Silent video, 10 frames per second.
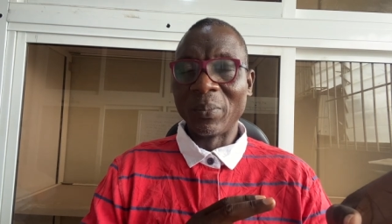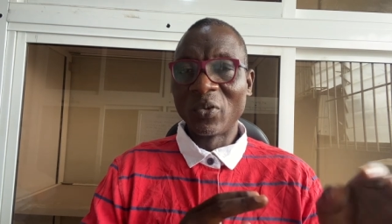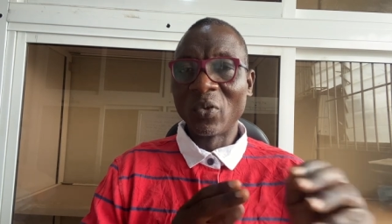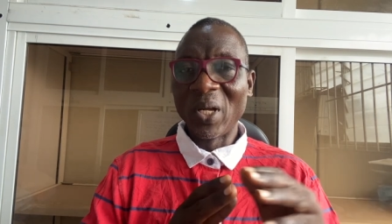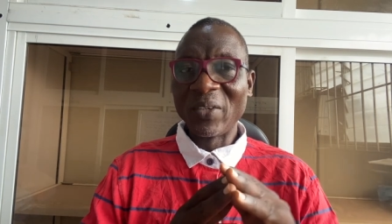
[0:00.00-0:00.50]

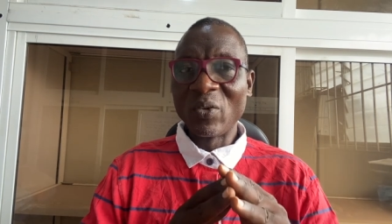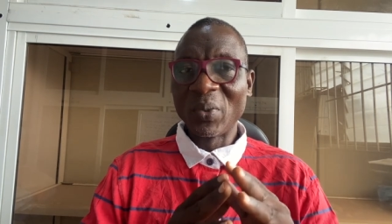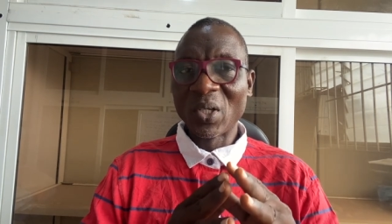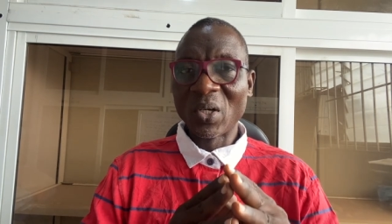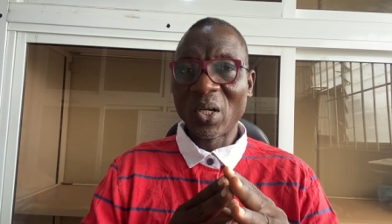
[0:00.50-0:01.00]
So
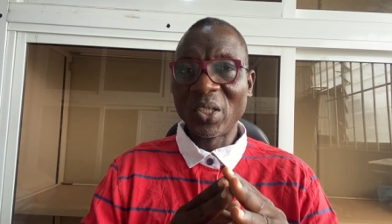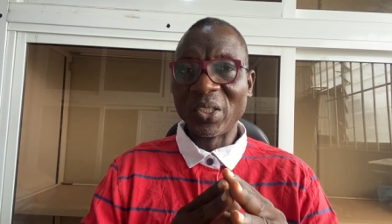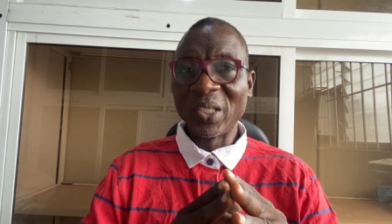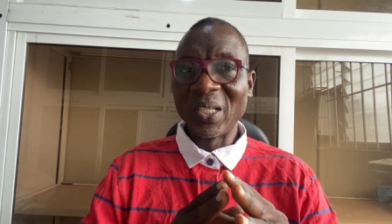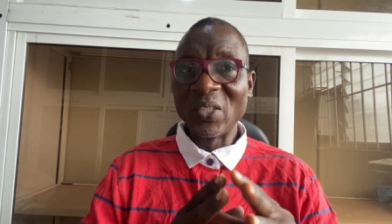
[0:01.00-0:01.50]

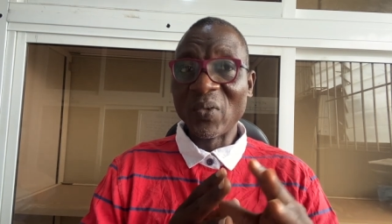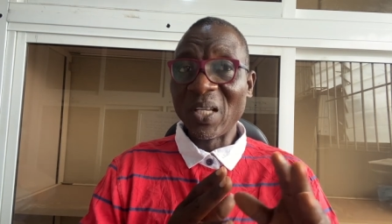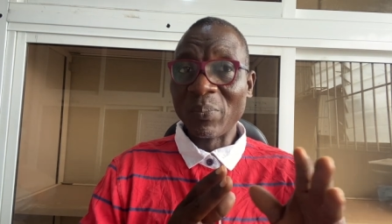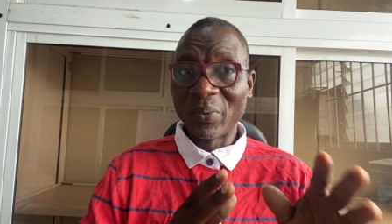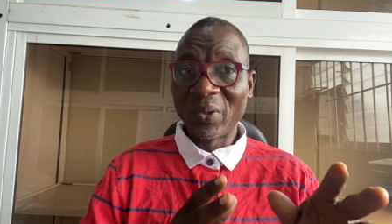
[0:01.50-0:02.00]
ethnomethodology is very
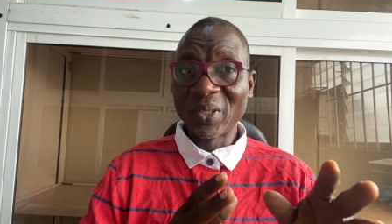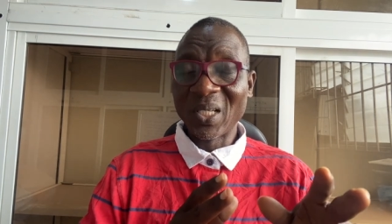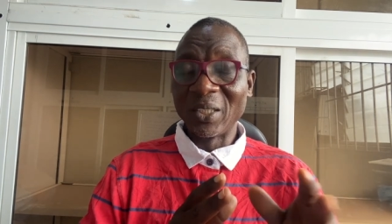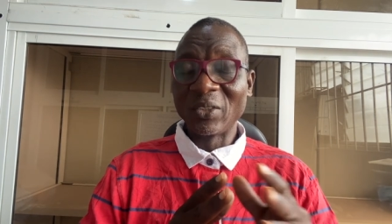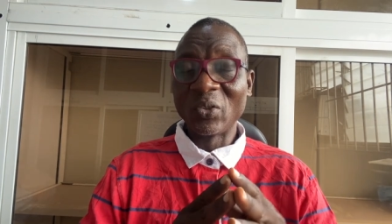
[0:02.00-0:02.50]

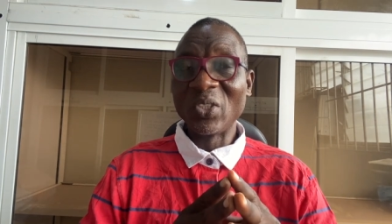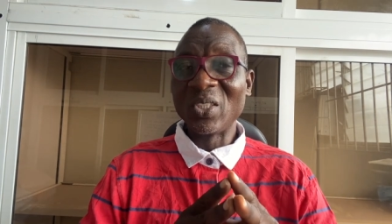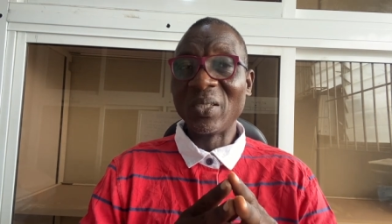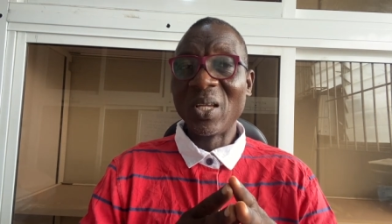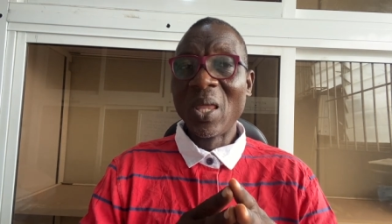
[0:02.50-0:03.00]
important. So it's the